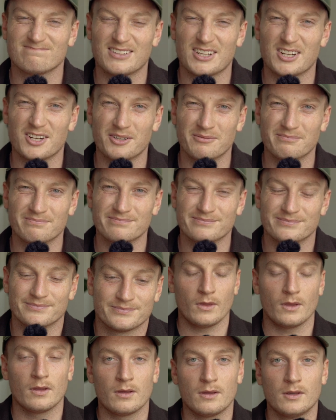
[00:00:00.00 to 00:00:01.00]

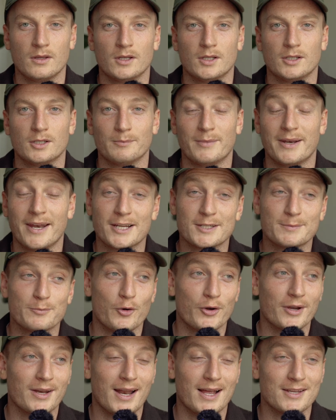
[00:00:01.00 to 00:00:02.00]
My next
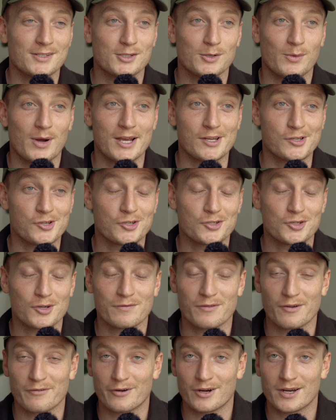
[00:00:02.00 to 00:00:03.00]
point as to why you should
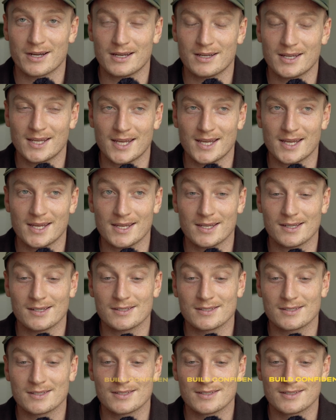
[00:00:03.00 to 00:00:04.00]
shoot for free
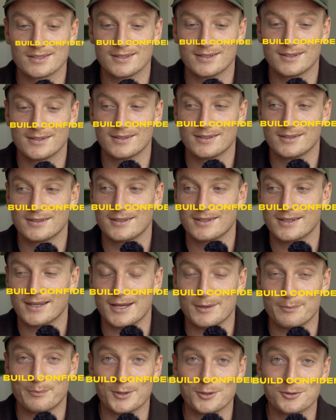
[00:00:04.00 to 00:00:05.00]
is
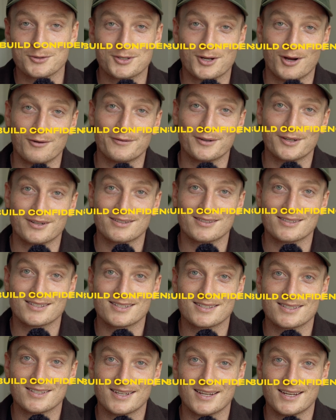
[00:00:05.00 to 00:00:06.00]
it builds
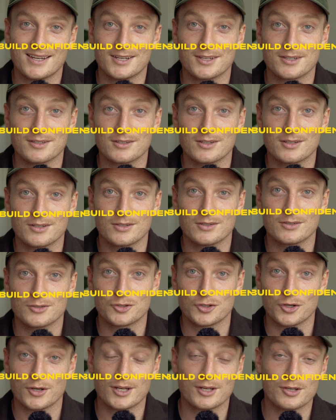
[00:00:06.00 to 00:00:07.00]
confidence in
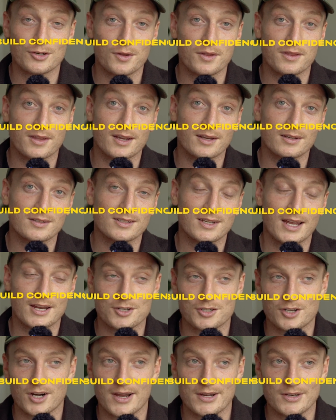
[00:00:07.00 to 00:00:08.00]
shooting new things
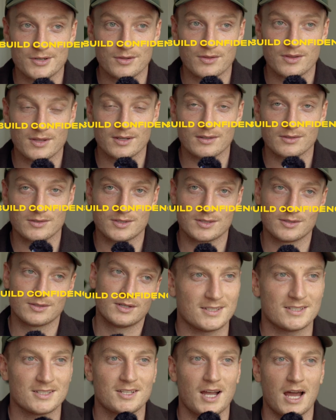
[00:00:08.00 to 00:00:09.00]
and trying new things.
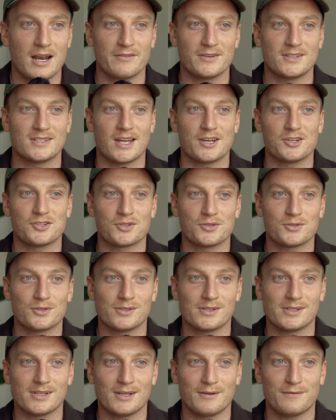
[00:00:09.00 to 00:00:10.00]
This is kind of
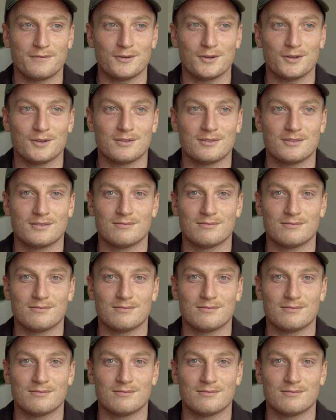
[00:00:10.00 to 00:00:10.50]
essential if you